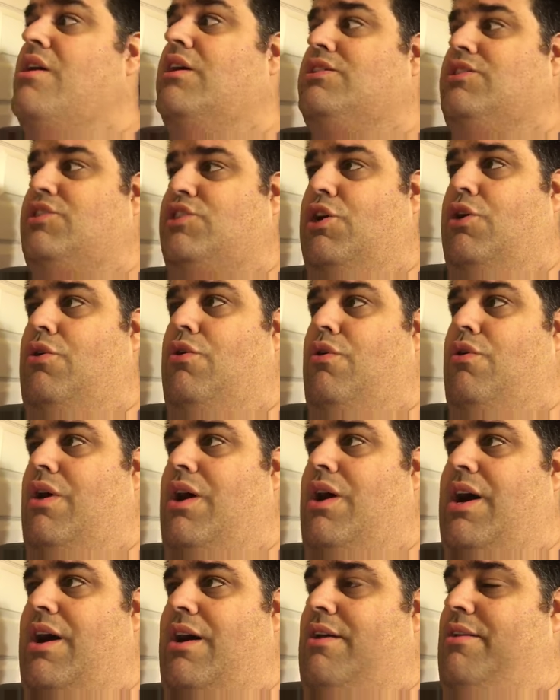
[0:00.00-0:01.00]

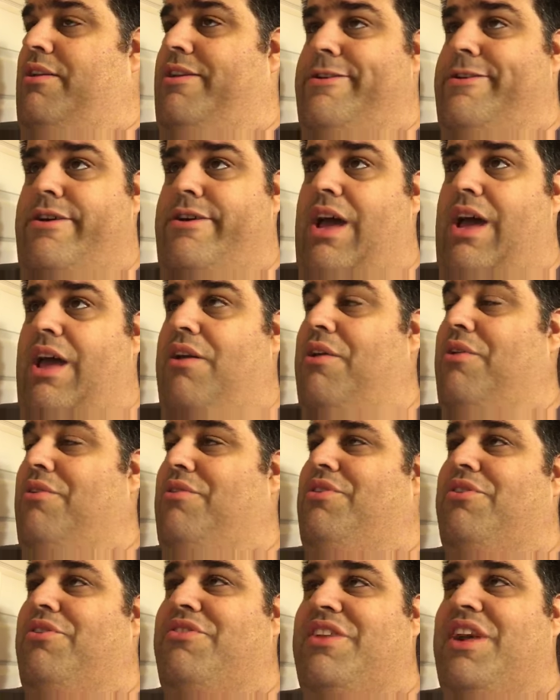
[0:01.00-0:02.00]
So
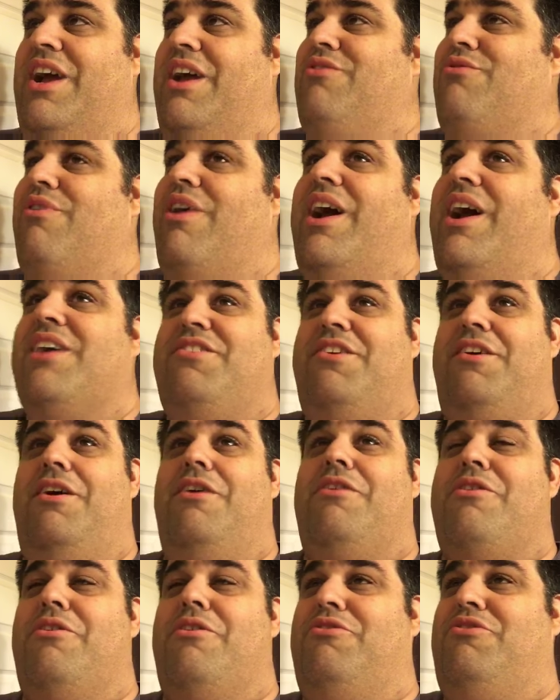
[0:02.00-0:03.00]
there's times where actually
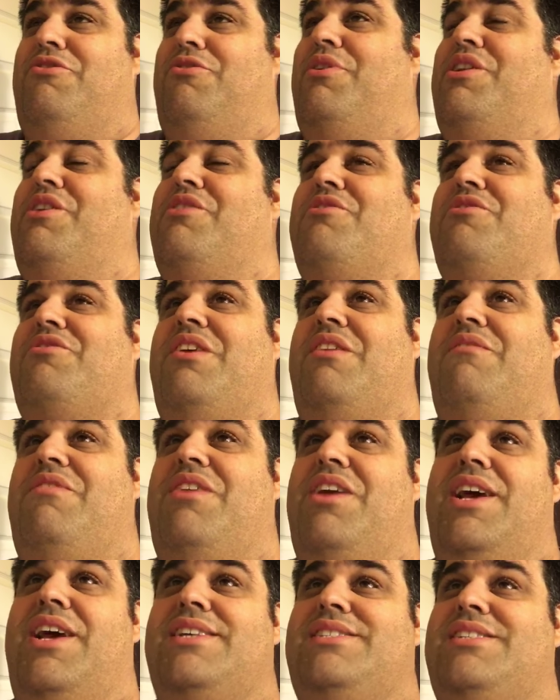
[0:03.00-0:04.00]
I'll go to another
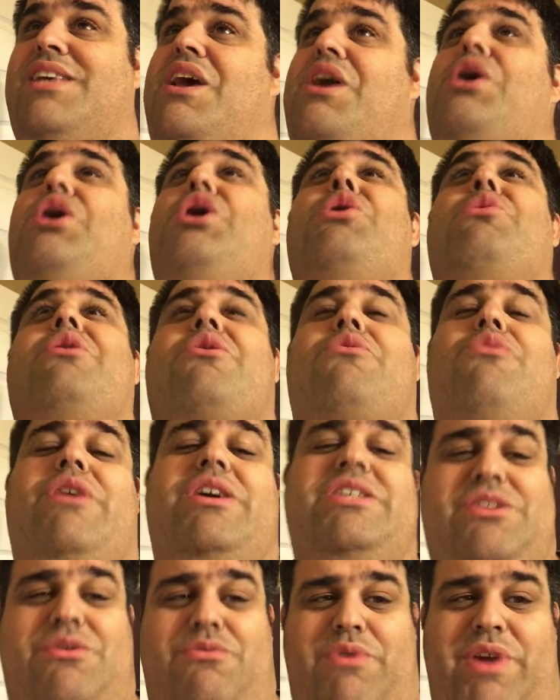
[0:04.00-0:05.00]
CVS,
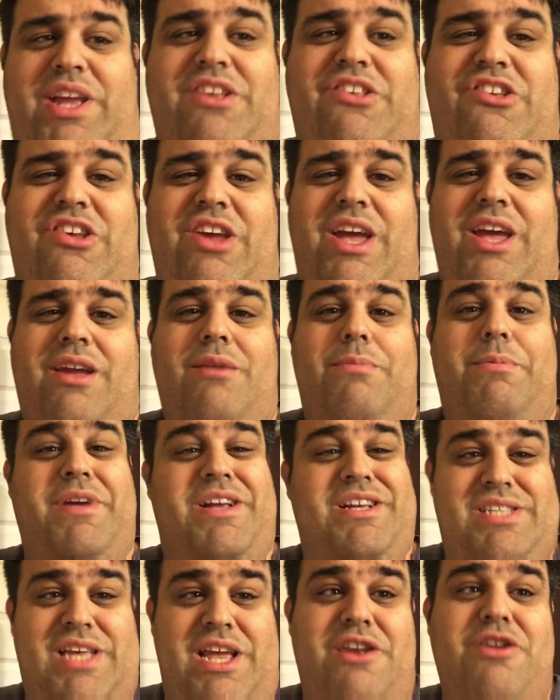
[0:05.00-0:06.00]
request a rain check
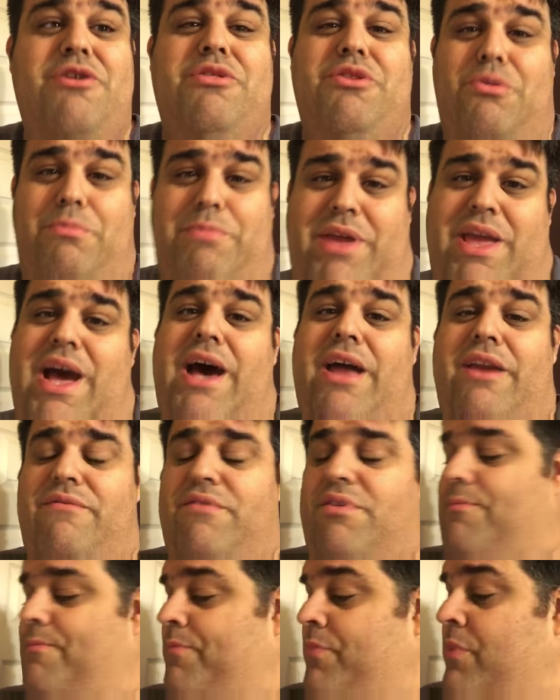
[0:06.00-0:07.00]
because I know they'll be out of
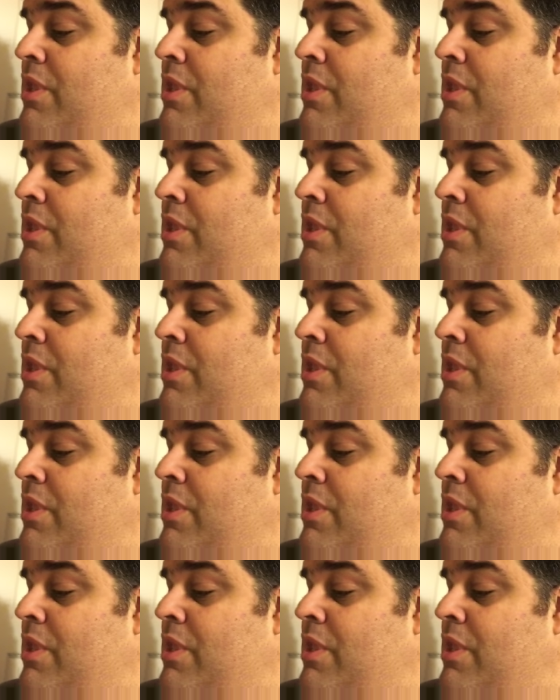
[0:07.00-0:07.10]
them.